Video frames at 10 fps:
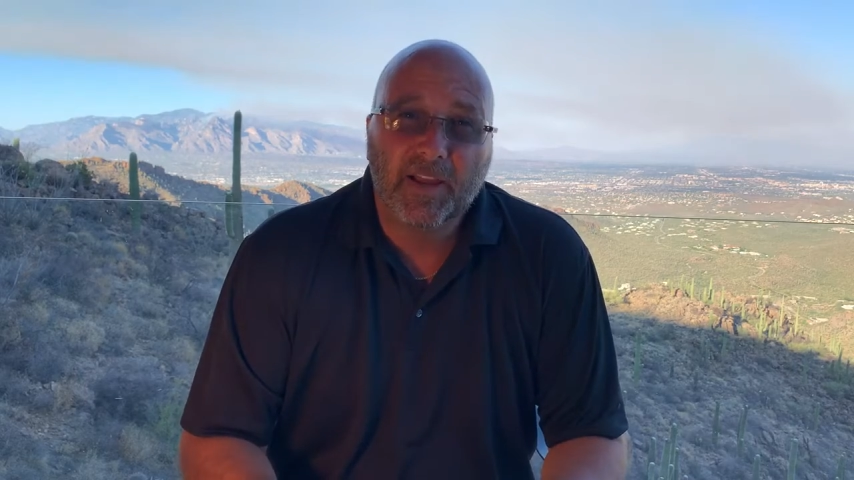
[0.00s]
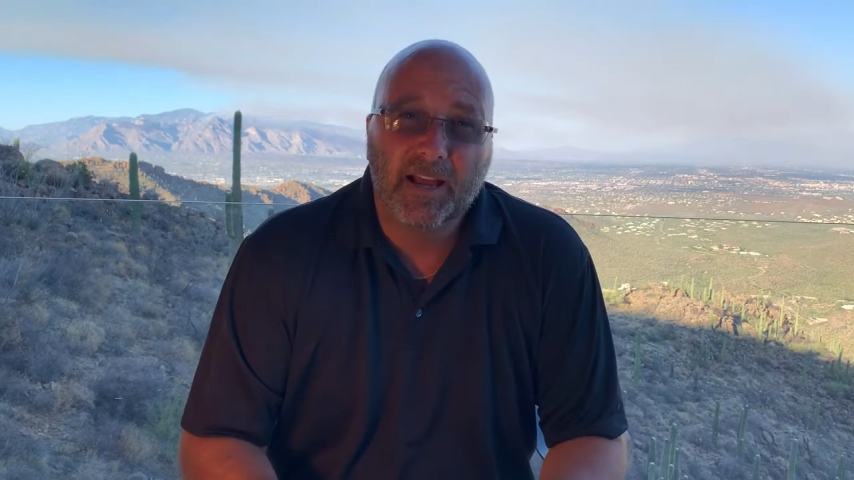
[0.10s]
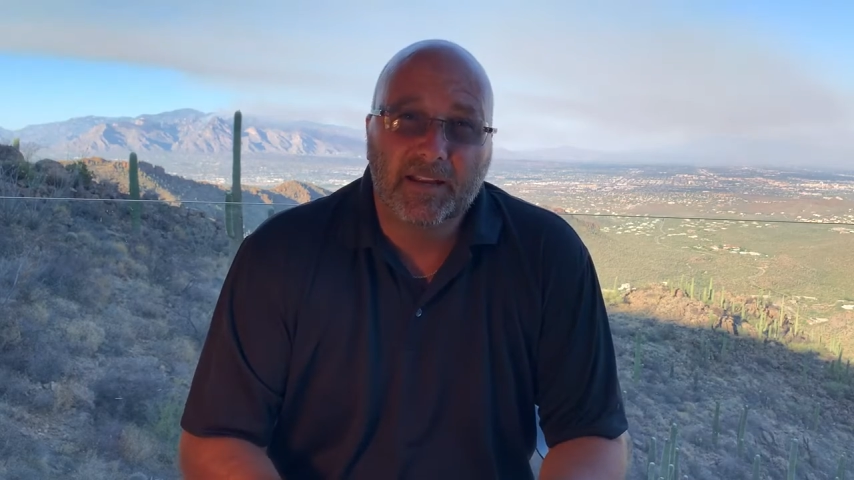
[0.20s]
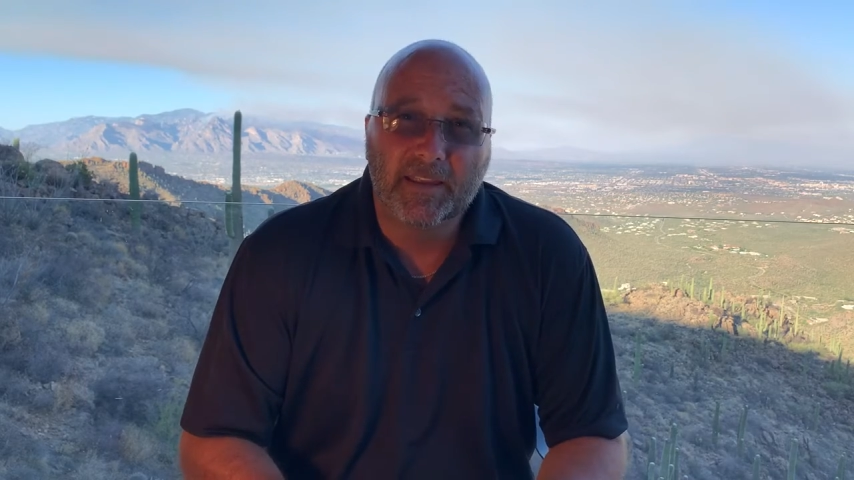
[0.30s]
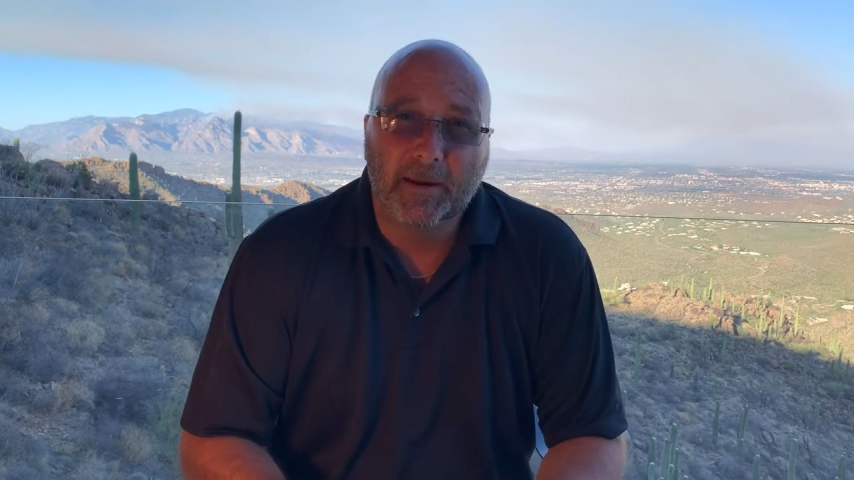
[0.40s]

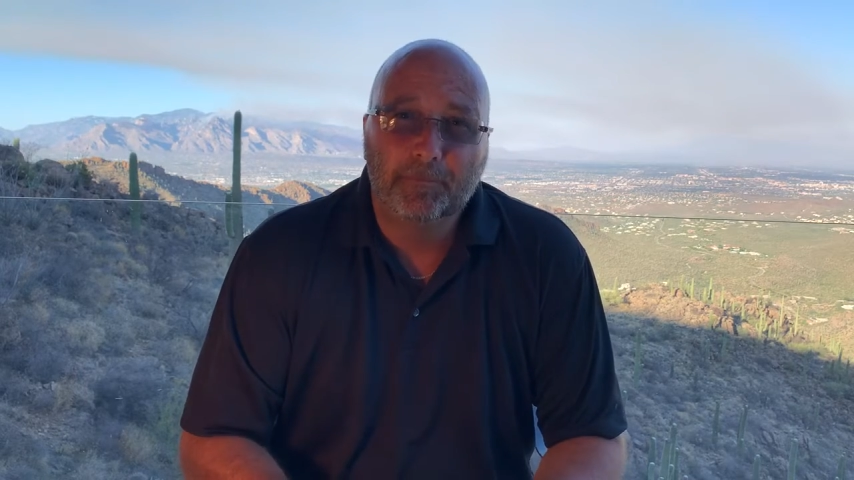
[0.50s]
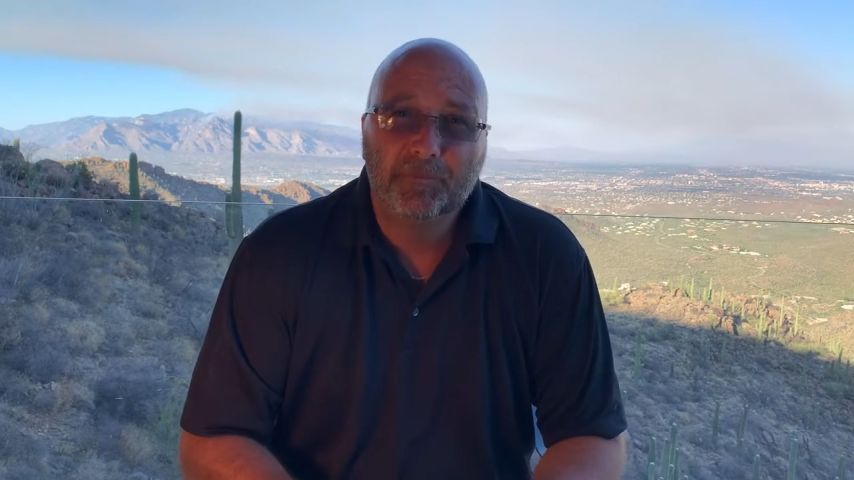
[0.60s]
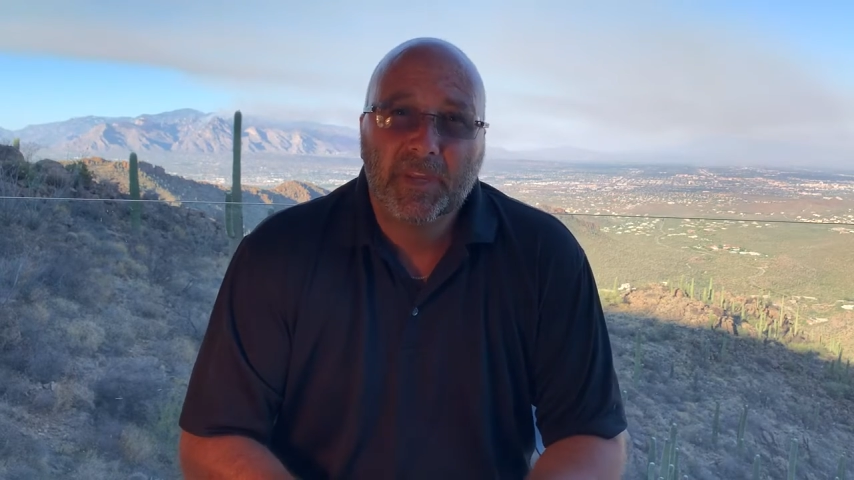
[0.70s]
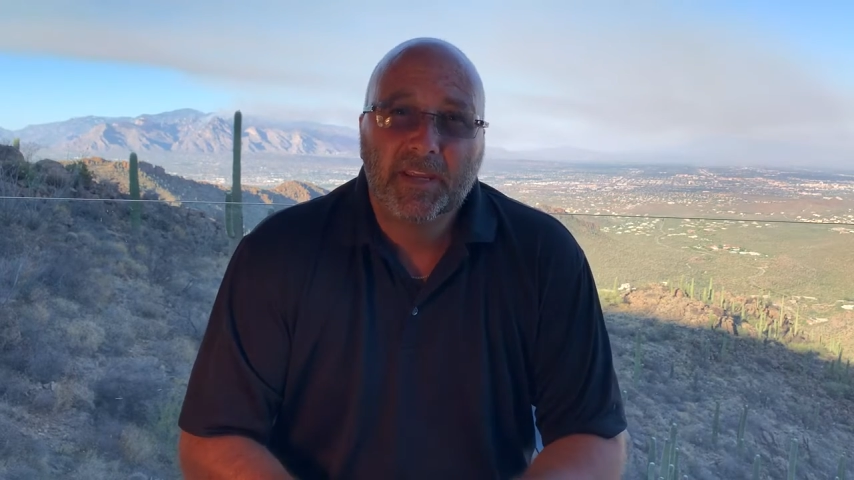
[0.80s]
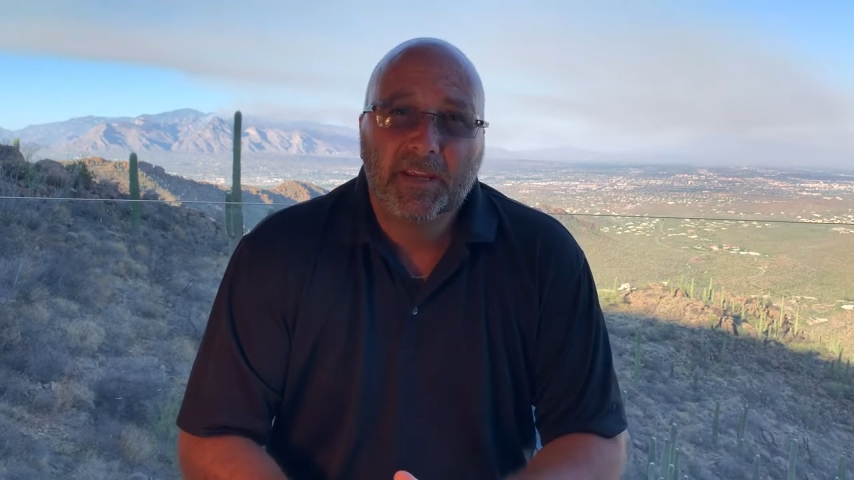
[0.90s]
God in them,
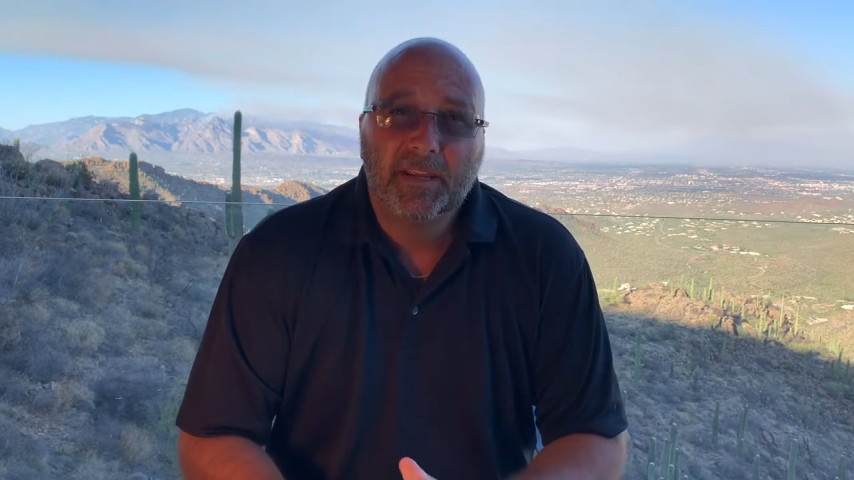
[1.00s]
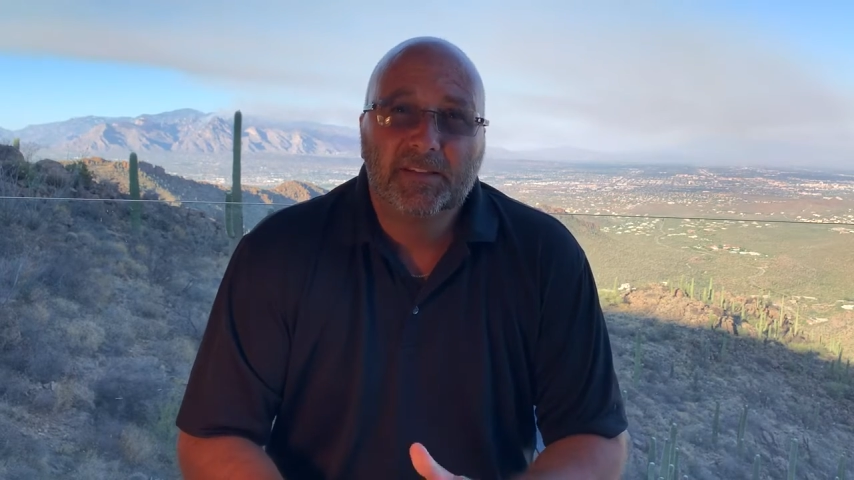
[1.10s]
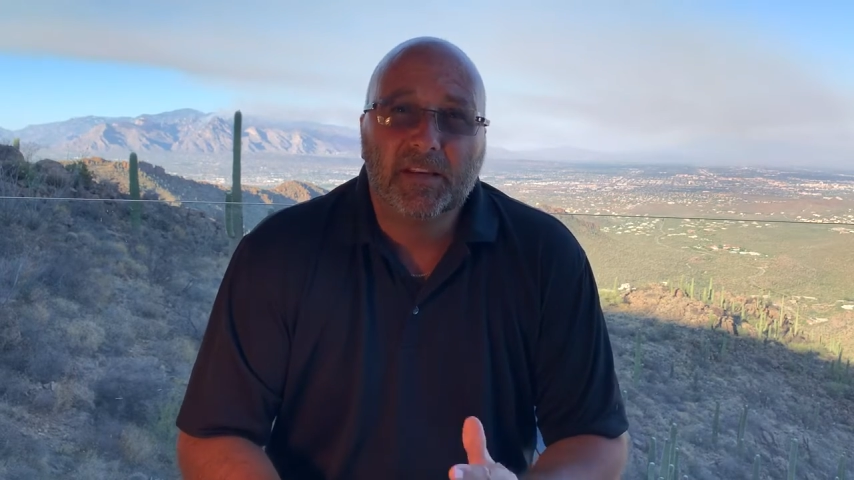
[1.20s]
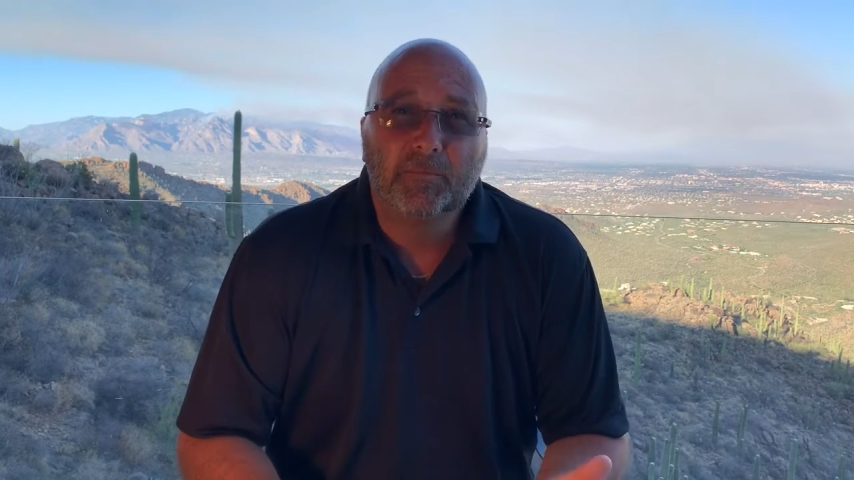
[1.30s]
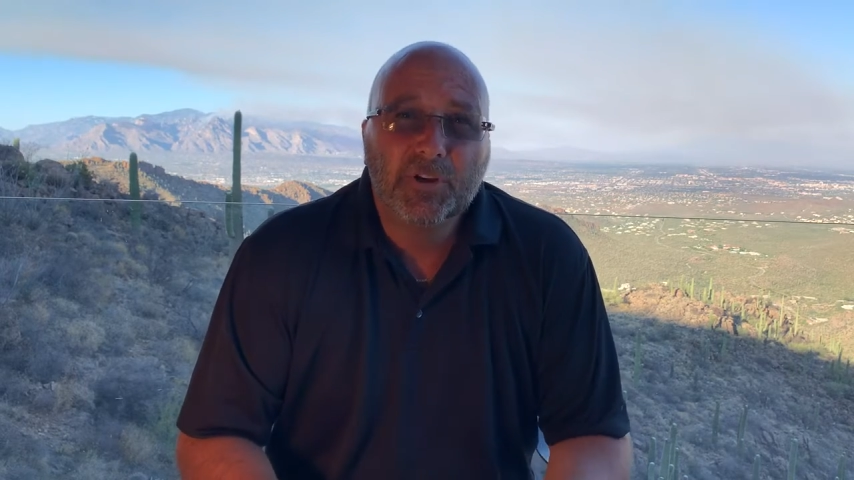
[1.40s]

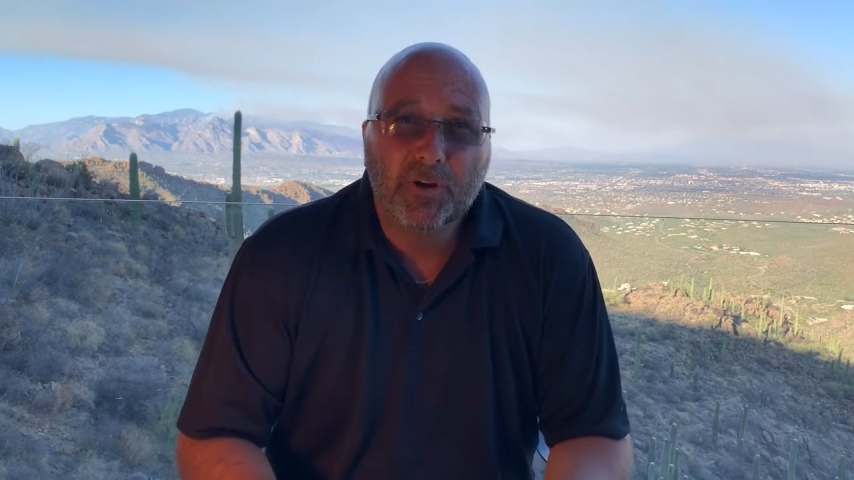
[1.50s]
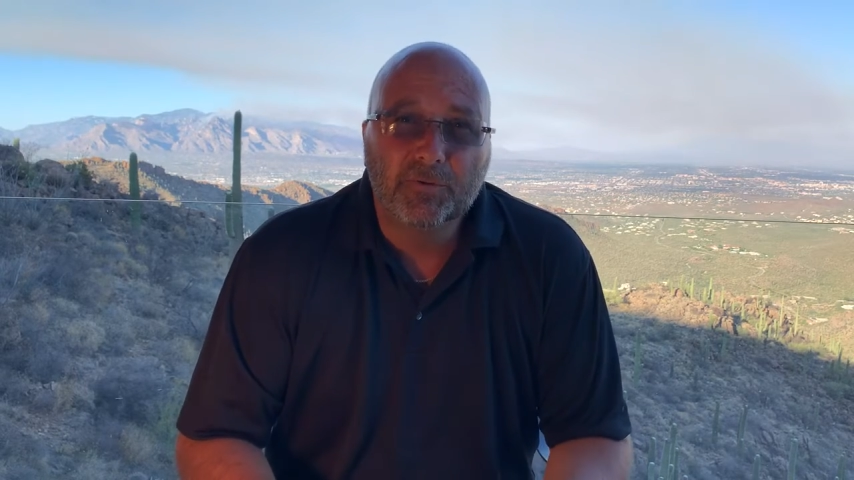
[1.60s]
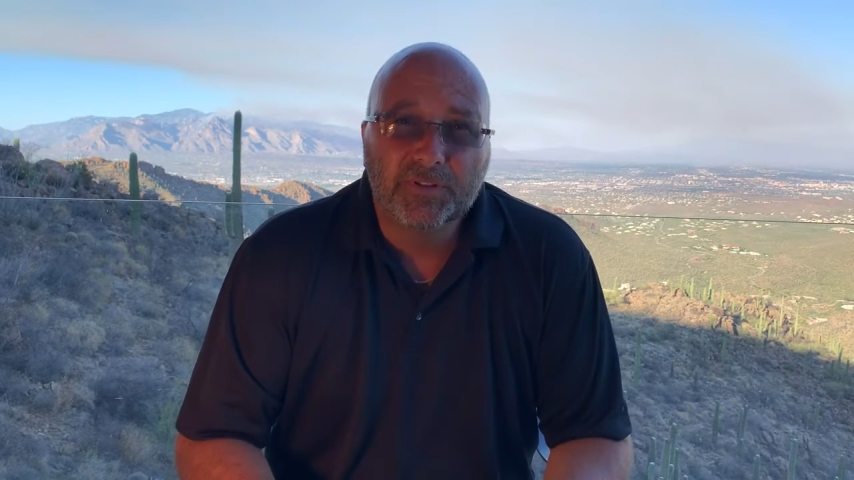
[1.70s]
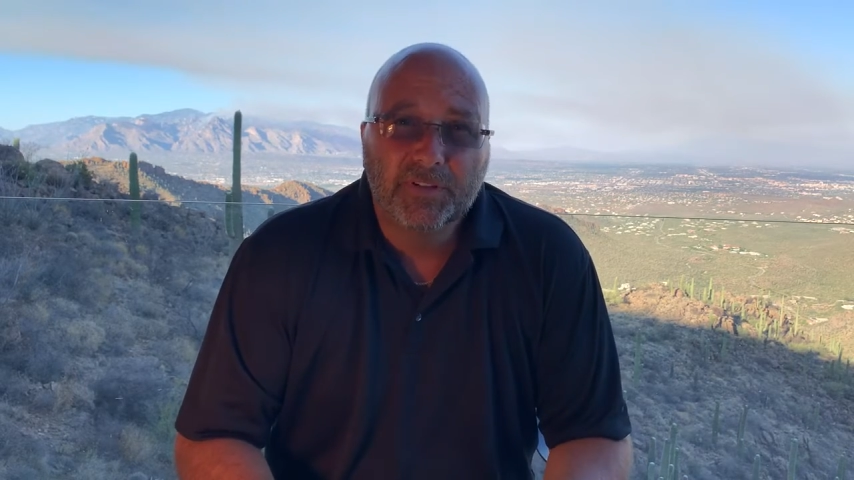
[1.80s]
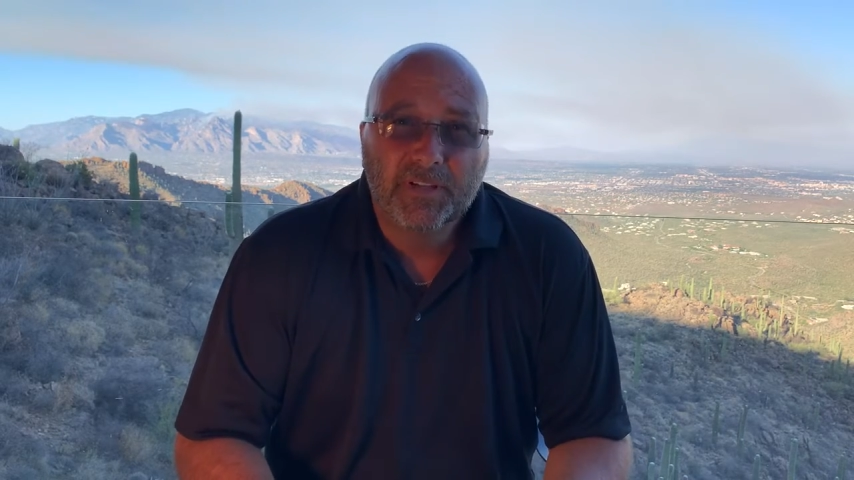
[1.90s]
and some
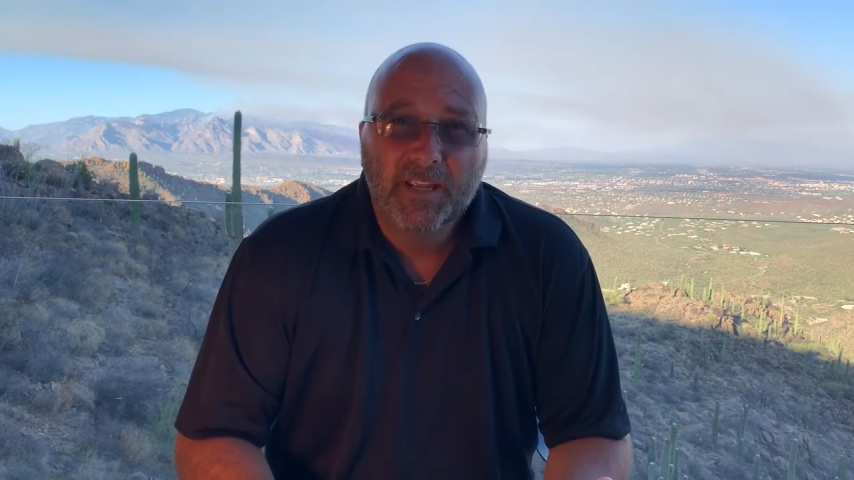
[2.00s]
don't.